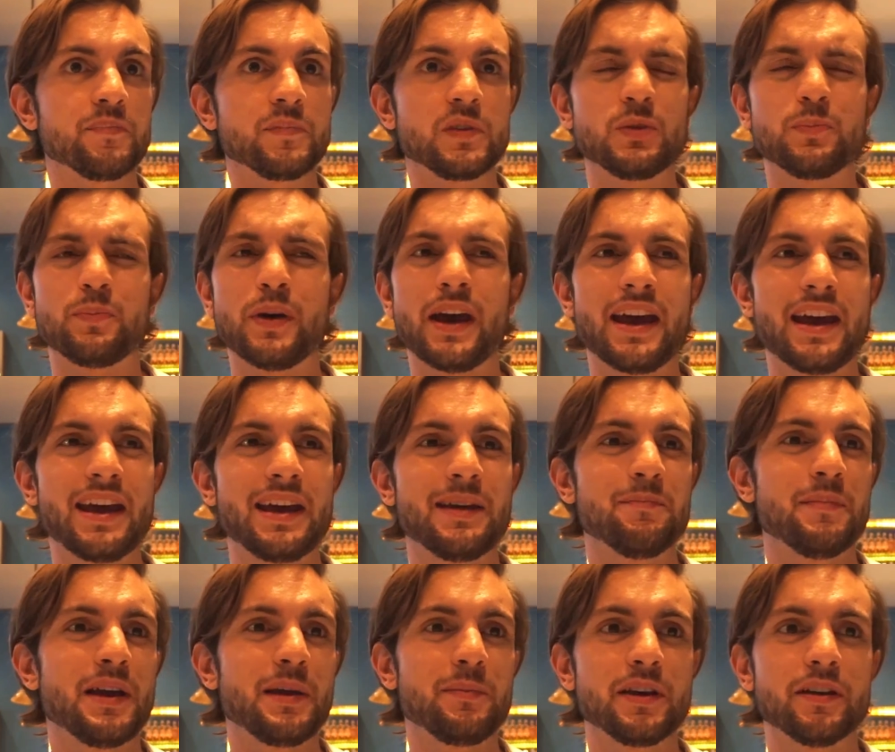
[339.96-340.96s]
You pay
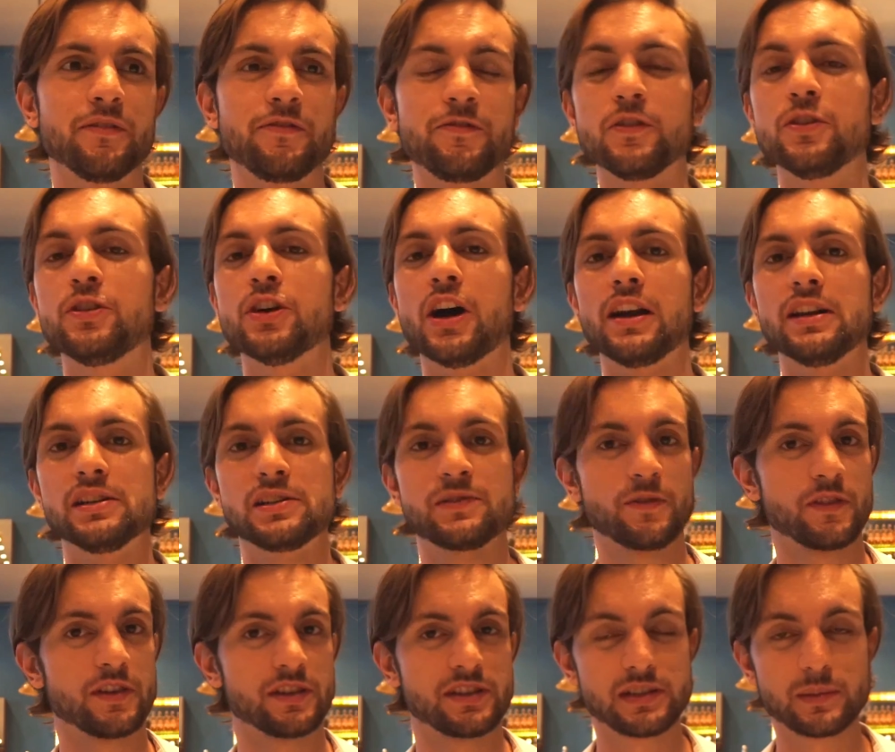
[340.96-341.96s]
maybe a few dollars
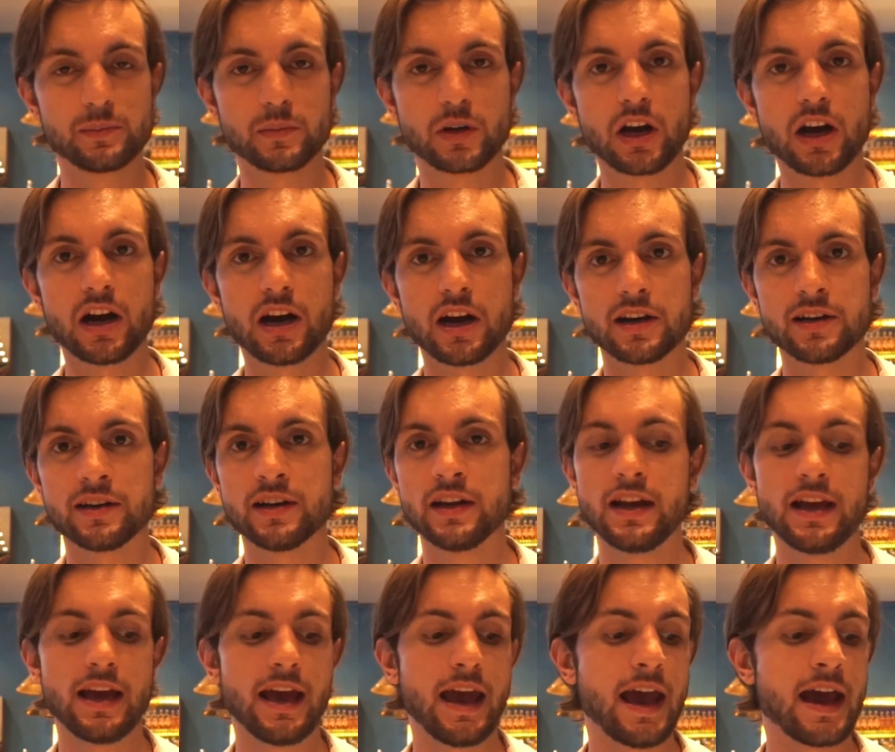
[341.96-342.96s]
for the SIM card
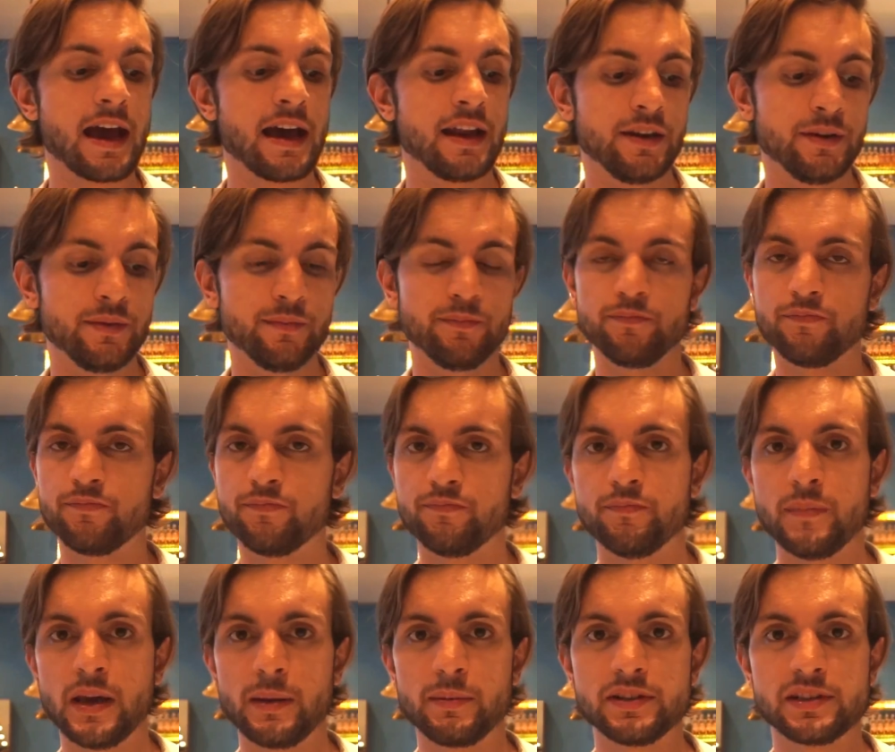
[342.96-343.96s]
and
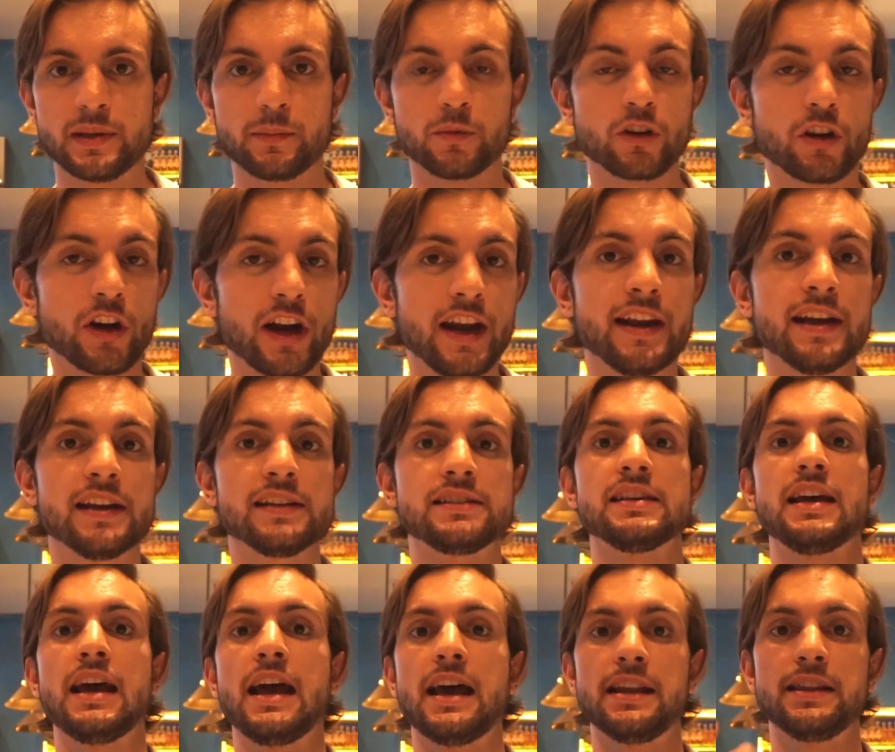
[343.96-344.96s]
maybe some credit
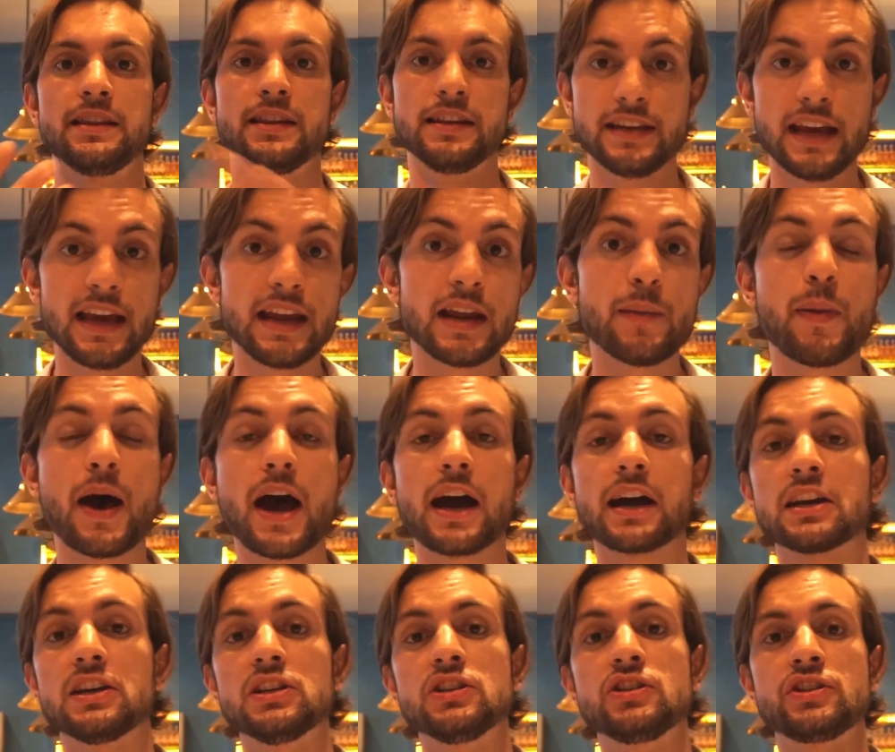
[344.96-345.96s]
and the data
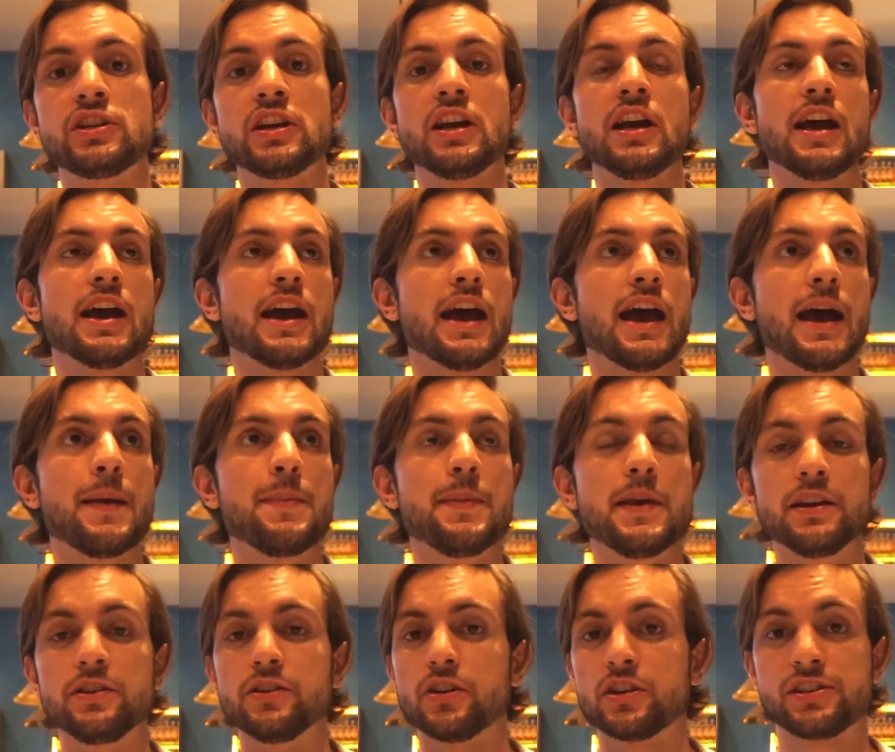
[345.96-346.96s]
package, and
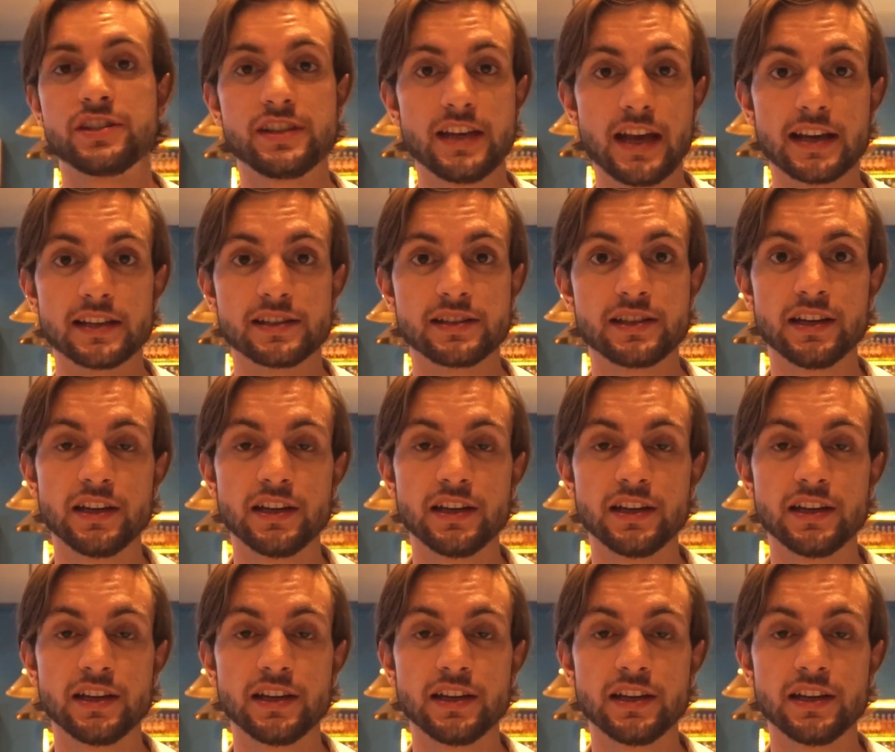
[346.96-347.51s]
then you're set.